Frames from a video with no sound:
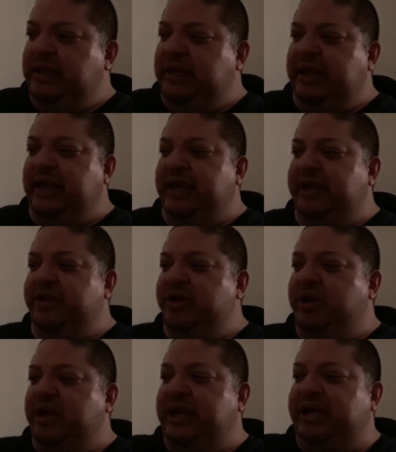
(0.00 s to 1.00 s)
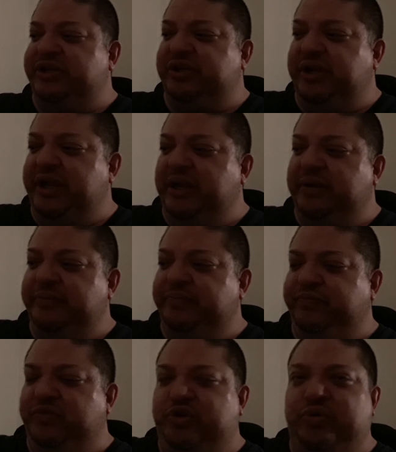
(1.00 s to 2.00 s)
And you could actually
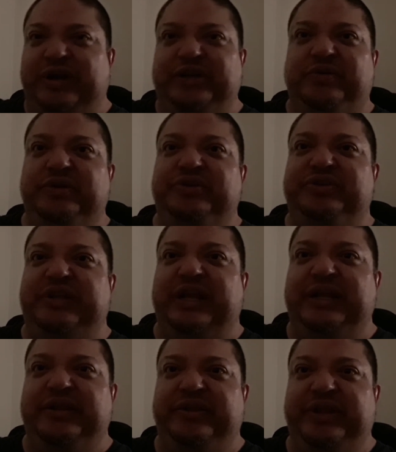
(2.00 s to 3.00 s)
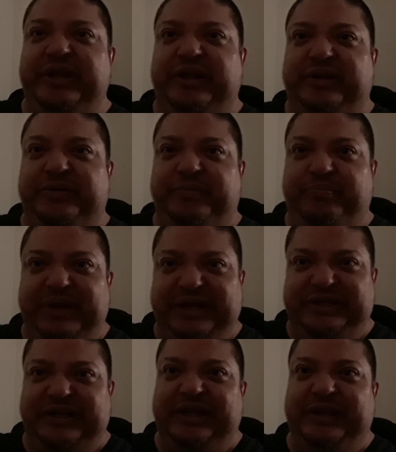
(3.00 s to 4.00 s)
try to understand the uh, big
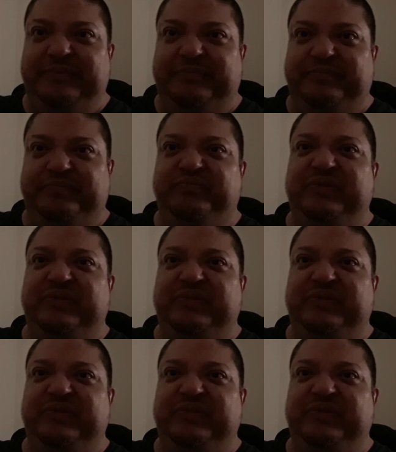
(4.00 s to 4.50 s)
time